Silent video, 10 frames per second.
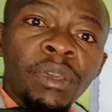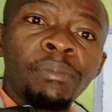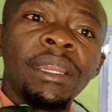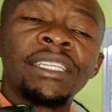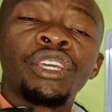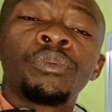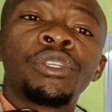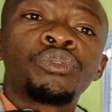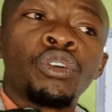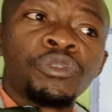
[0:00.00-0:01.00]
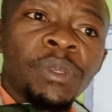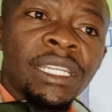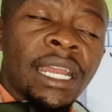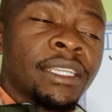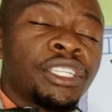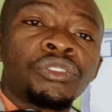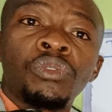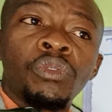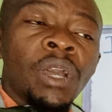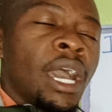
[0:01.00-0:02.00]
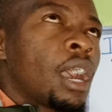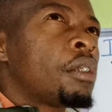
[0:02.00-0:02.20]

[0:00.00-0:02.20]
Maybe let's say you went to hospitality school,